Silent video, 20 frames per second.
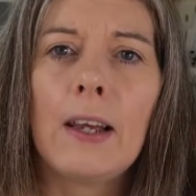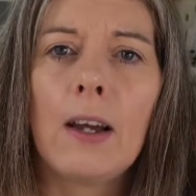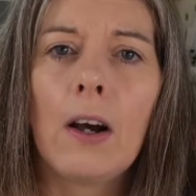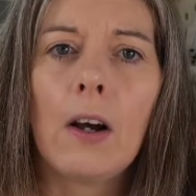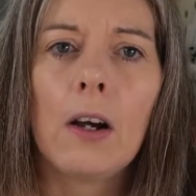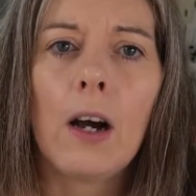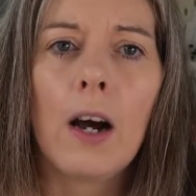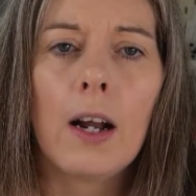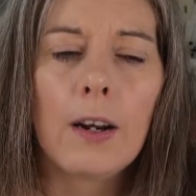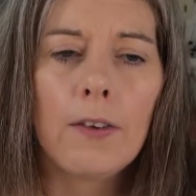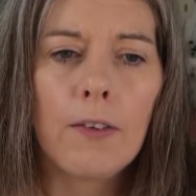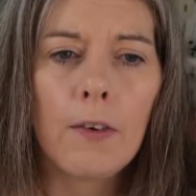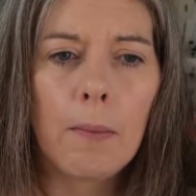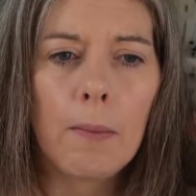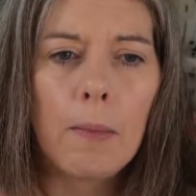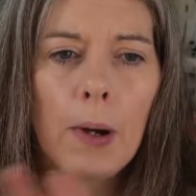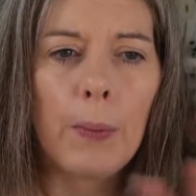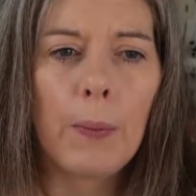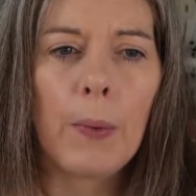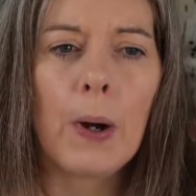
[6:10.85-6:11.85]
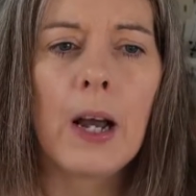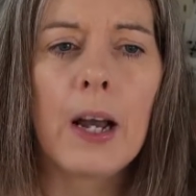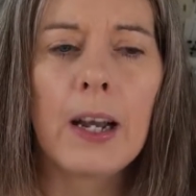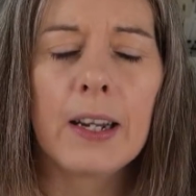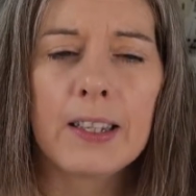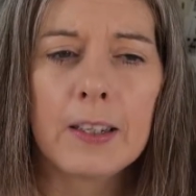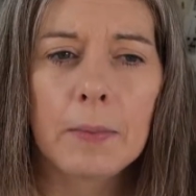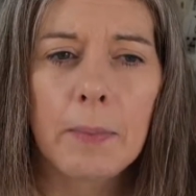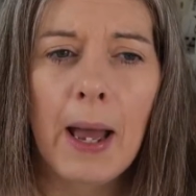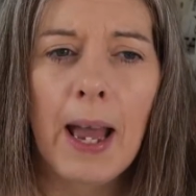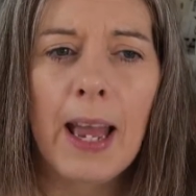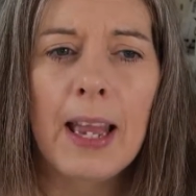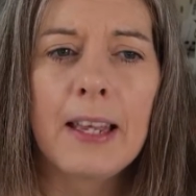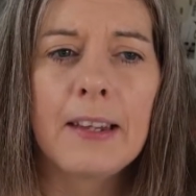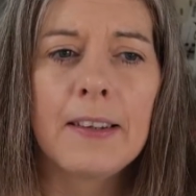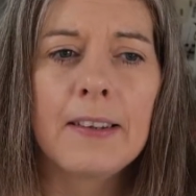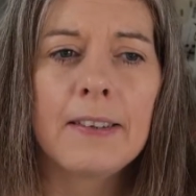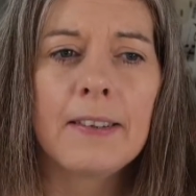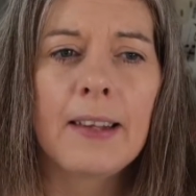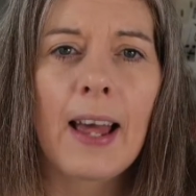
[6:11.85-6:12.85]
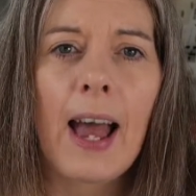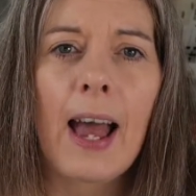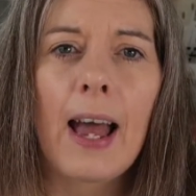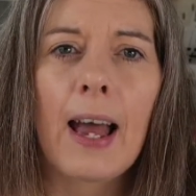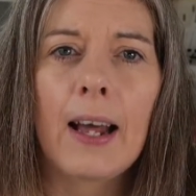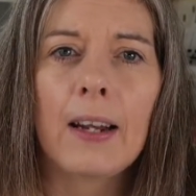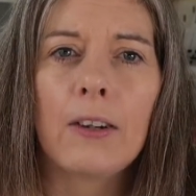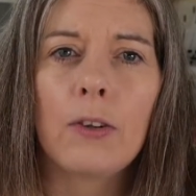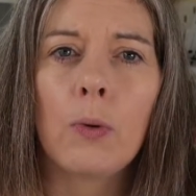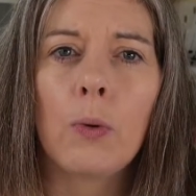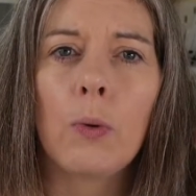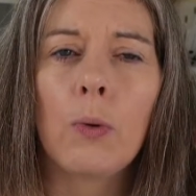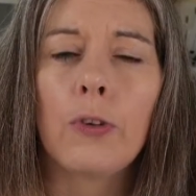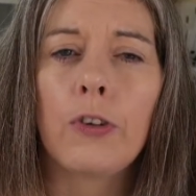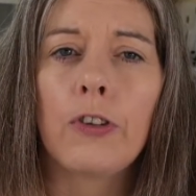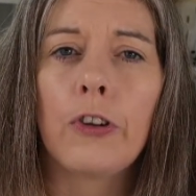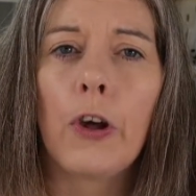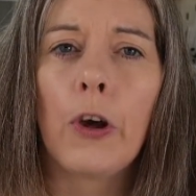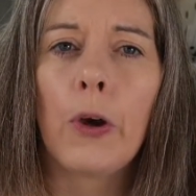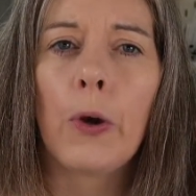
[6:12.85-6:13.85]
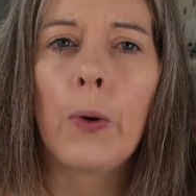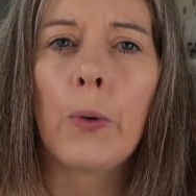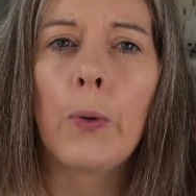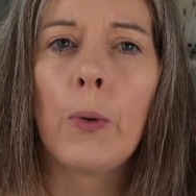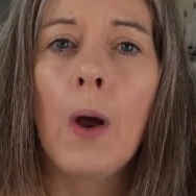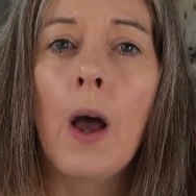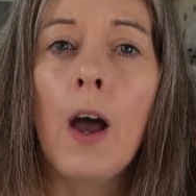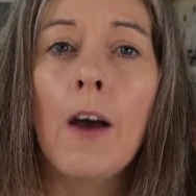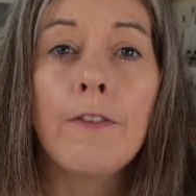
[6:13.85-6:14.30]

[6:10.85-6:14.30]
kind of on my workspace and also